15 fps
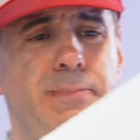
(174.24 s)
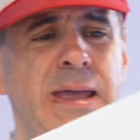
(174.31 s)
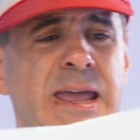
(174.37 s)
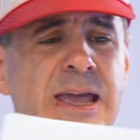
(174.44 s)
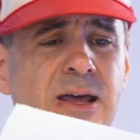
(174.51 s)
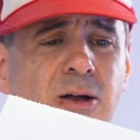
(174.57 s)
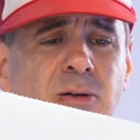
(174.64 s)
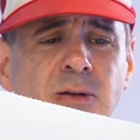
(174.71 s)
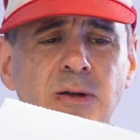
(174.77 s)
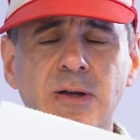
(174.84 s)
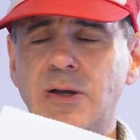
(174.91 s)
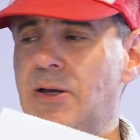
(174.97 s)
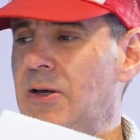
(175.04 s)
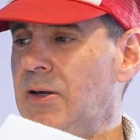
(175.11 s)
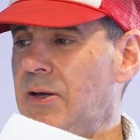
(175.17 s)
panel
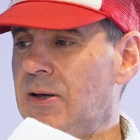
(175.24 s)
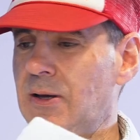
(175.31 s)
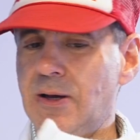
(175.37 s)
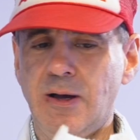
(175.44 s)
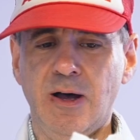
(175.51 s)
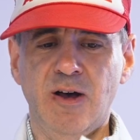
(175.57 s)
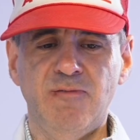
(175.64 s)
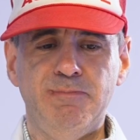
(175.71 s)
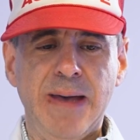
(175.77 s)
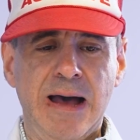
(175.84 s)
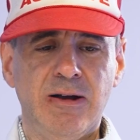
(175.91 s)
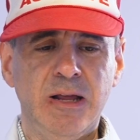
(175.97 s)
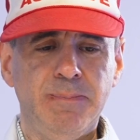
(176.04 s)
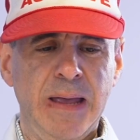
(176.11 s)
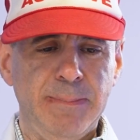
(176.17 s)
of
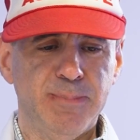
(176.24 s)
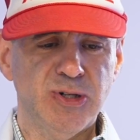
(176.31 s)
Bounty paper